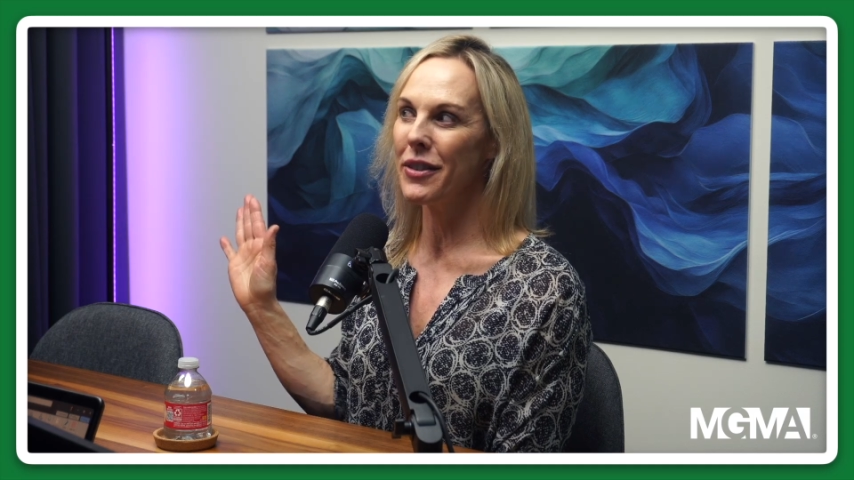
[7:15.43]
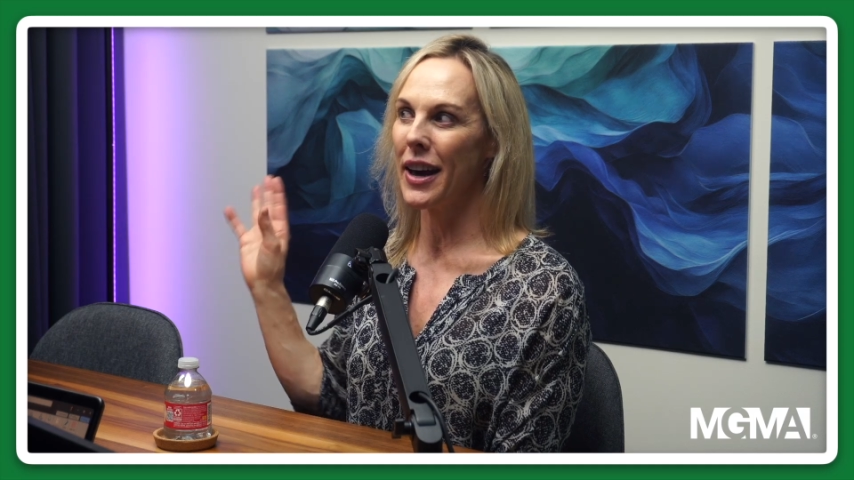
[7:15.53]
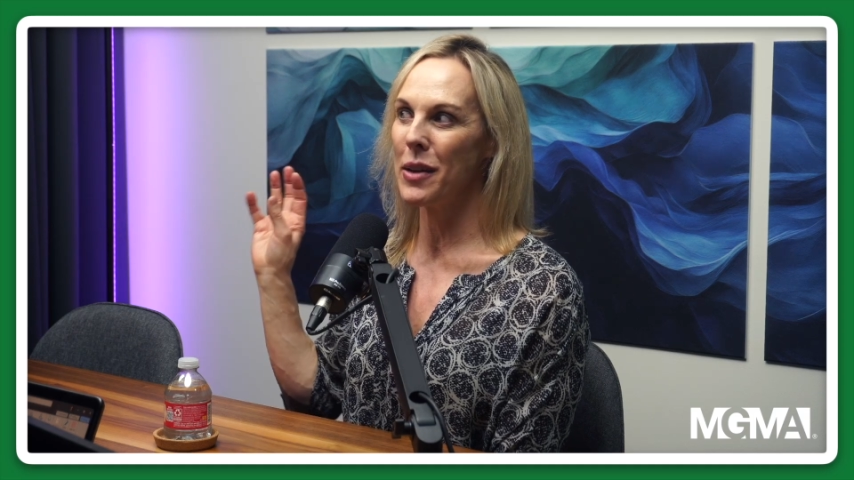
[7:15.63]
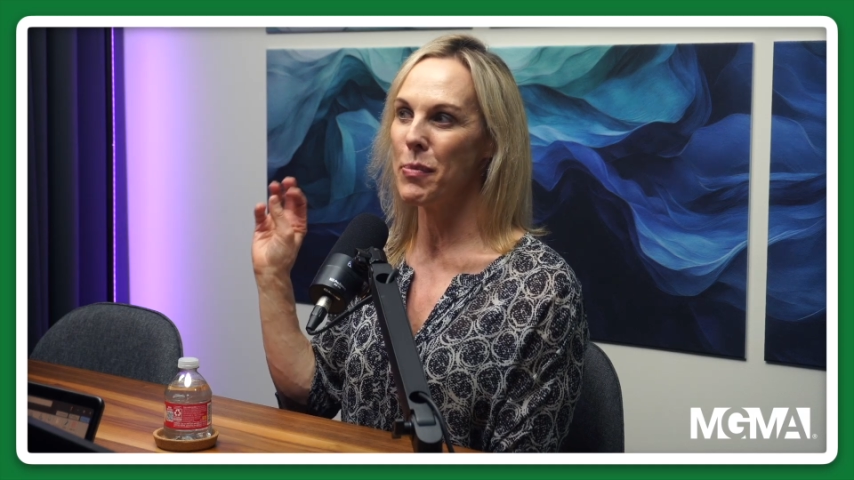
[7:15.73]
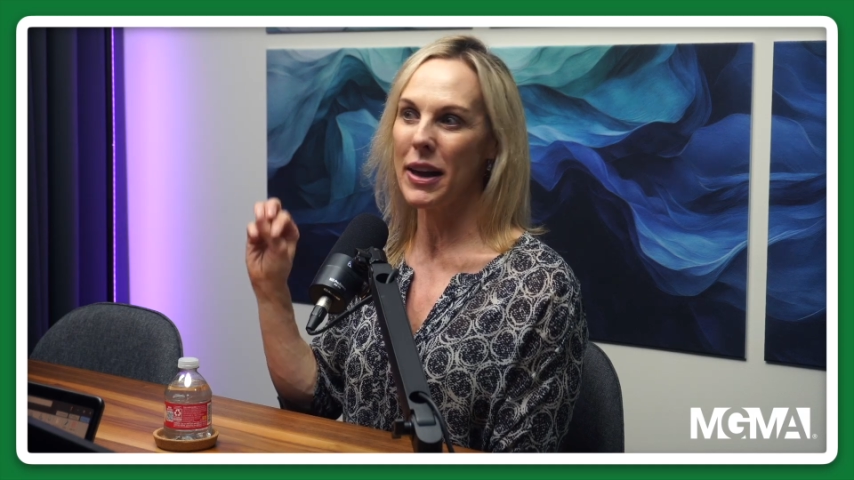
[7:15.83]

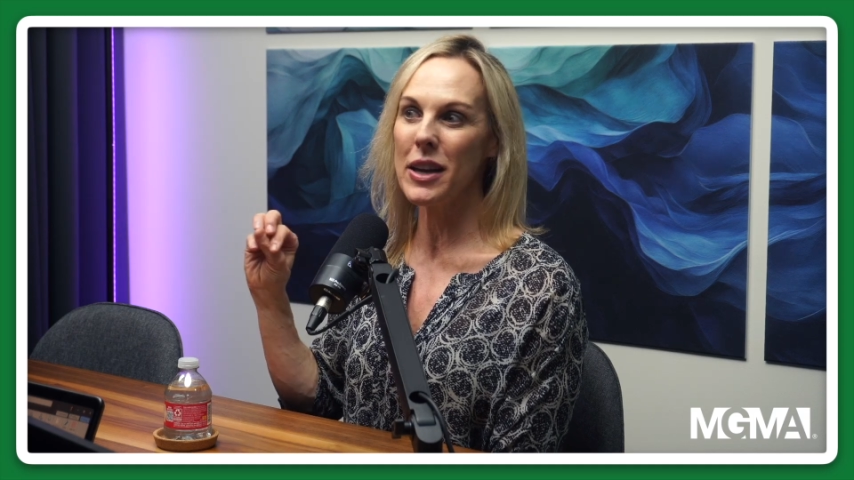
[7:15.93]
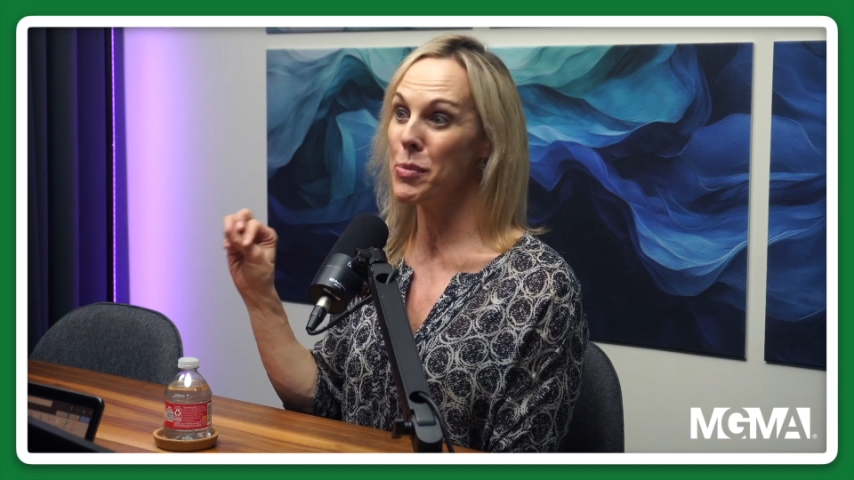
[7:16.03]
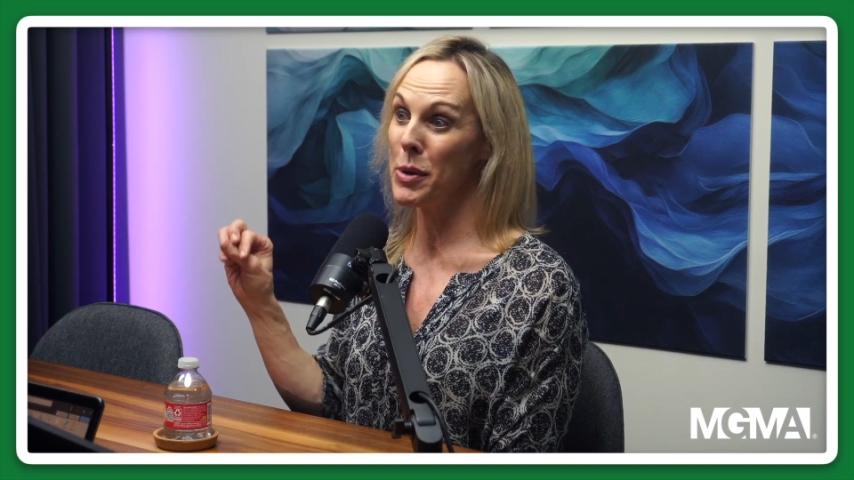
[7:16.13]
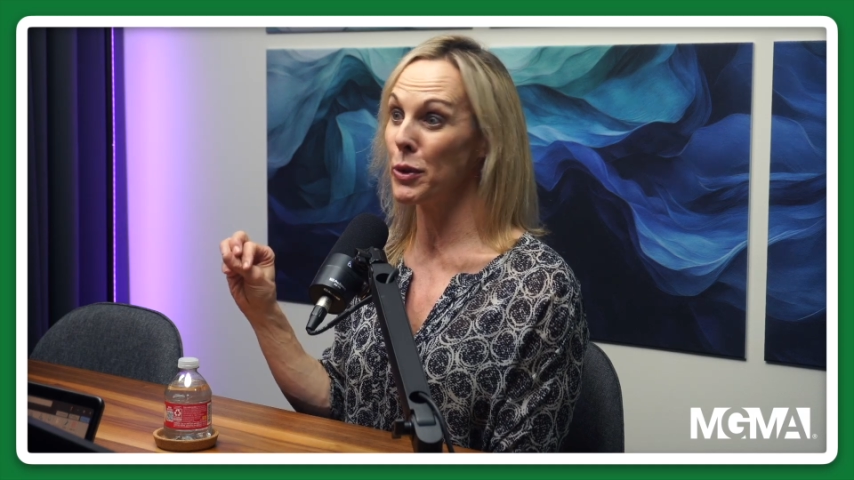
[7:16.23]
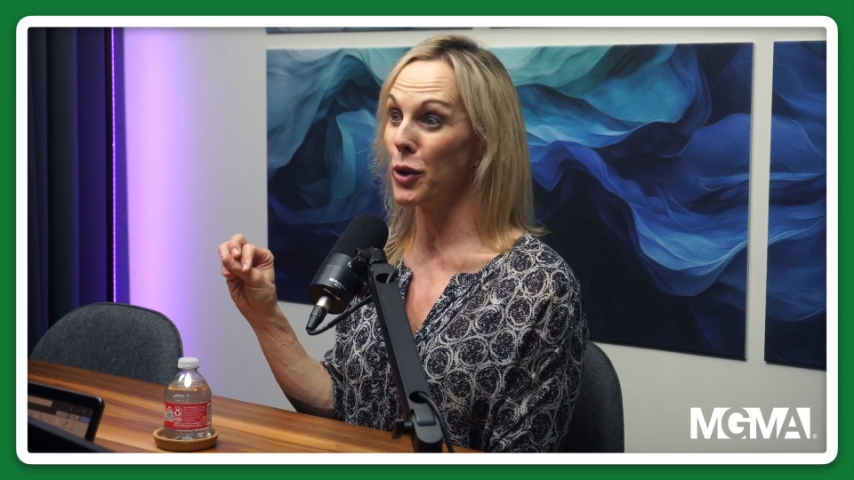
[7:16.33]
And many
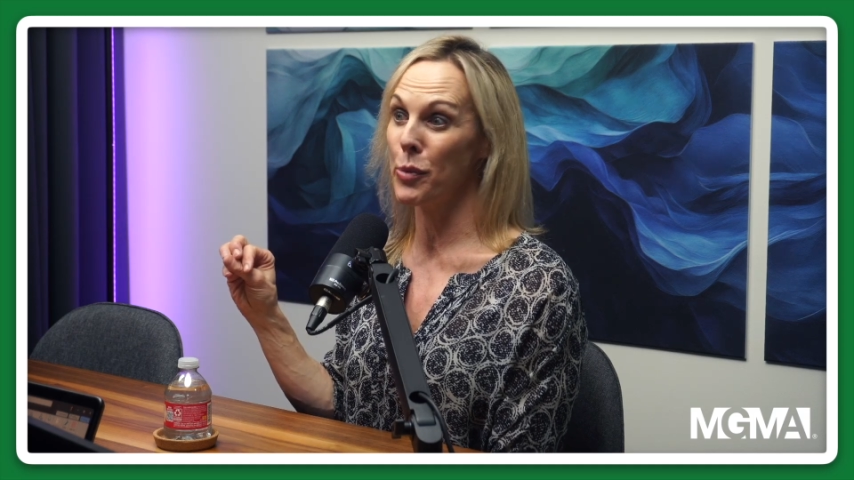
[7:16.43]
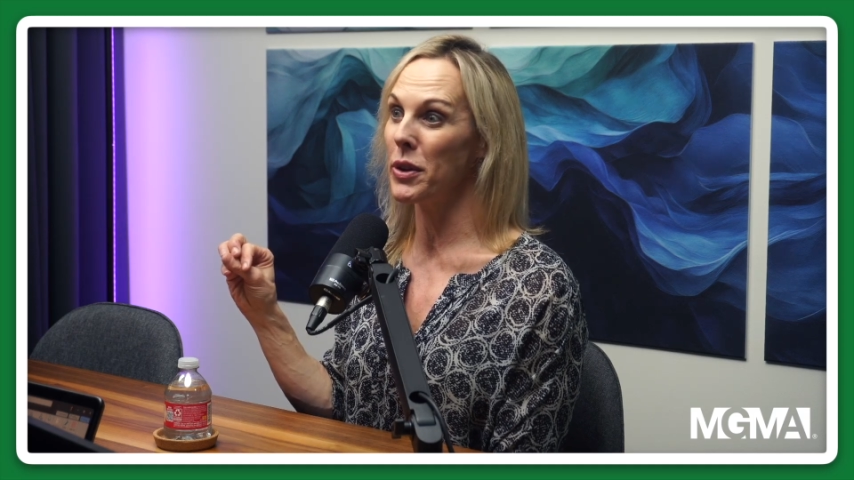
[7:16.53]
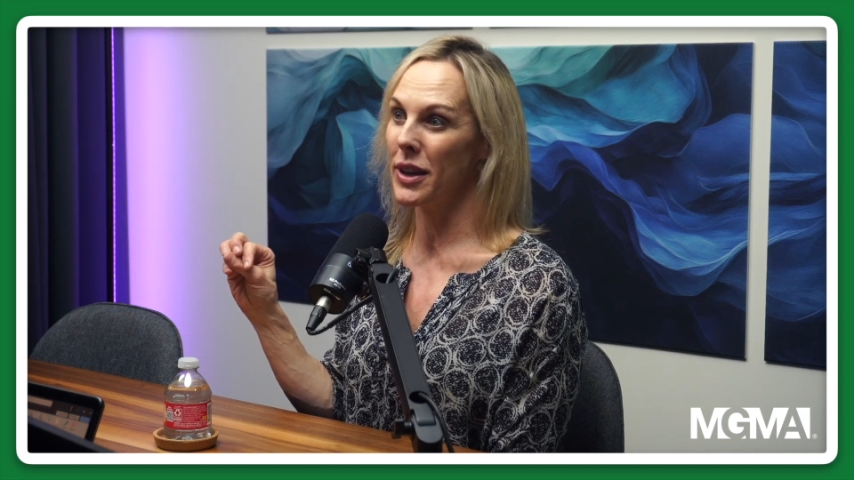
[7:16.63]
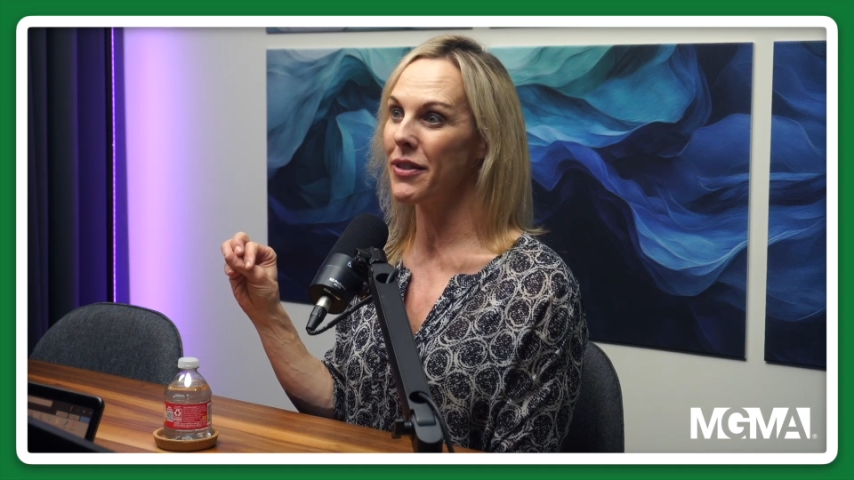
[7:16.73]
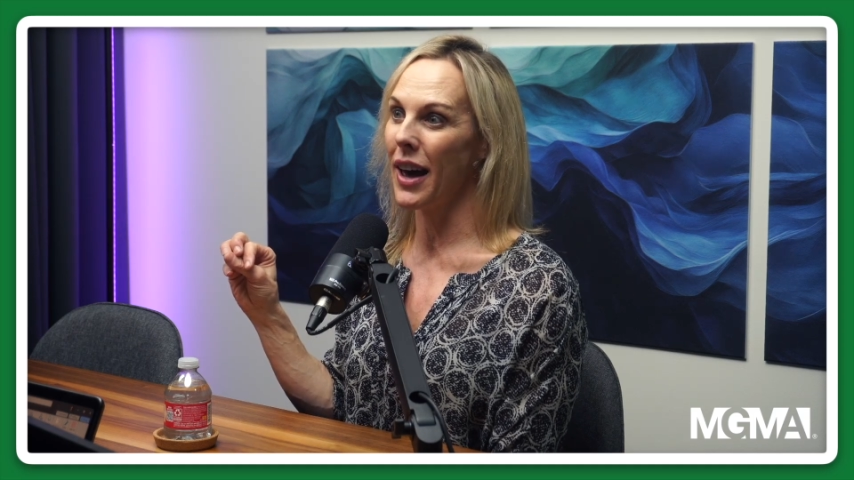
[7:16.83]
people don't
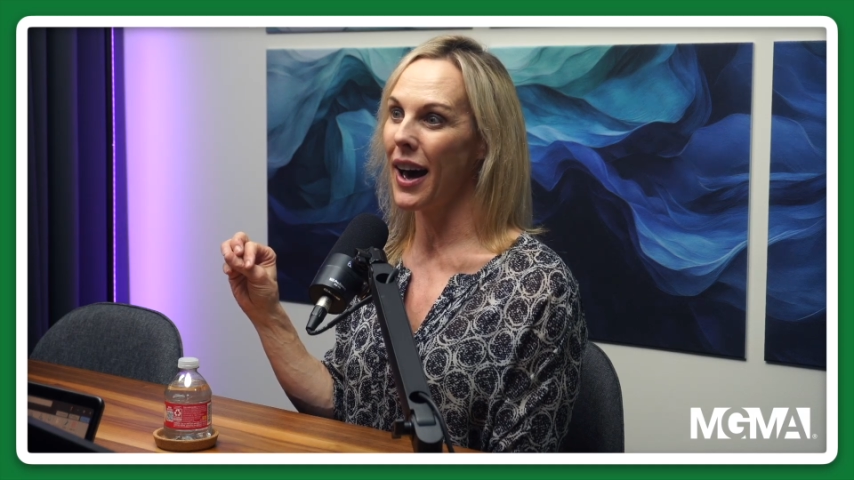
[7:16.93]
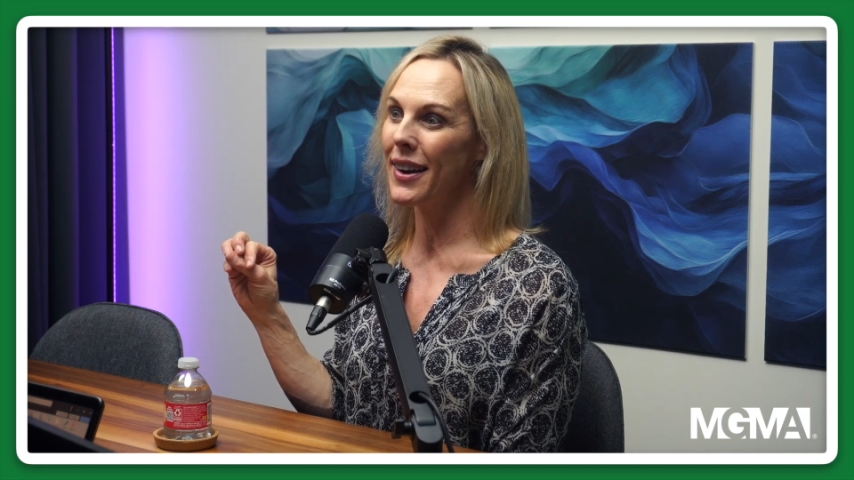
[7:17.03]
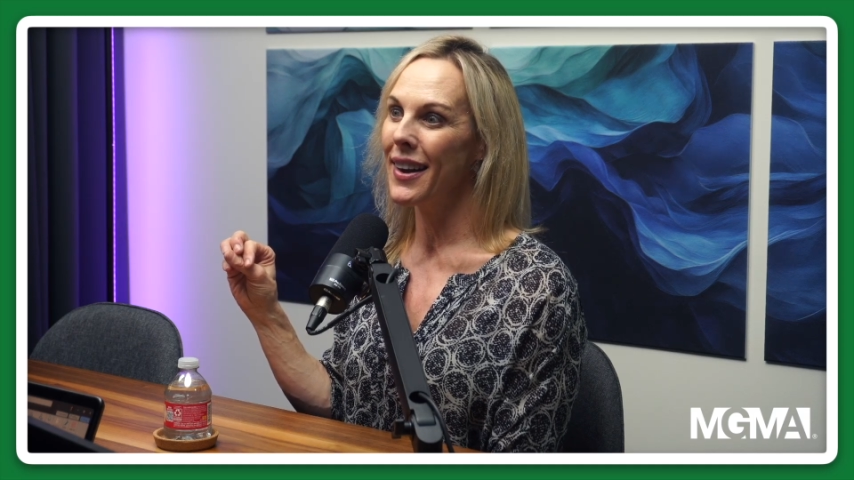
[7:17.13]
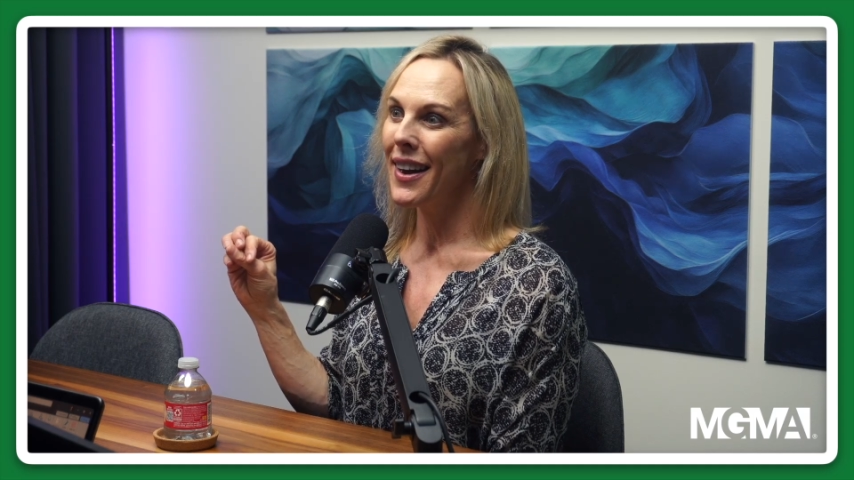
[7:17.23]
believe that.